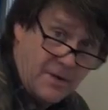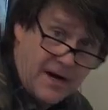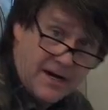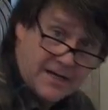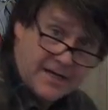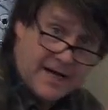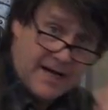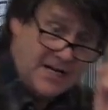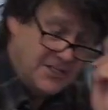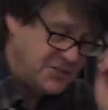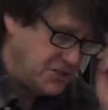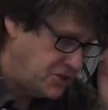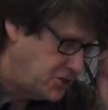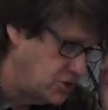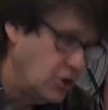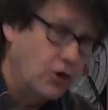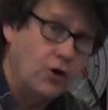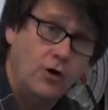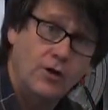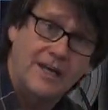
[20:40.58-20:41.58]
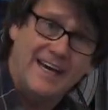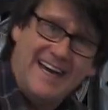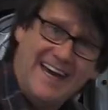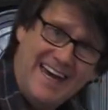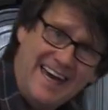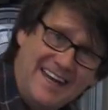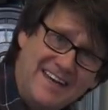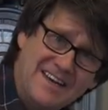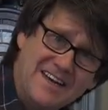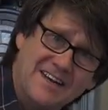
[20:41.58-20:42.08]
pack, guys, is totally
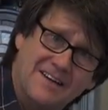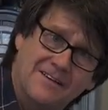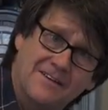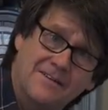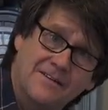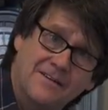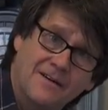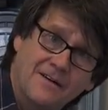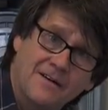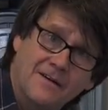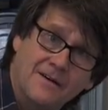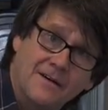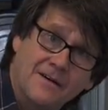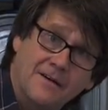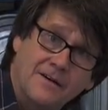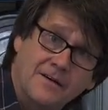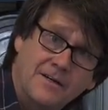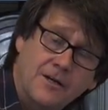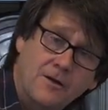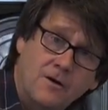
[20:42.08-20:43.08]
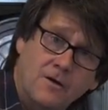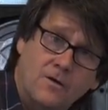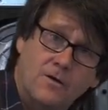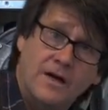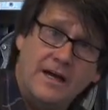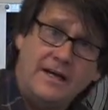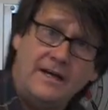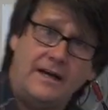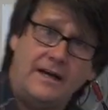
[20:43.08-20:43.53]
hidden. You know,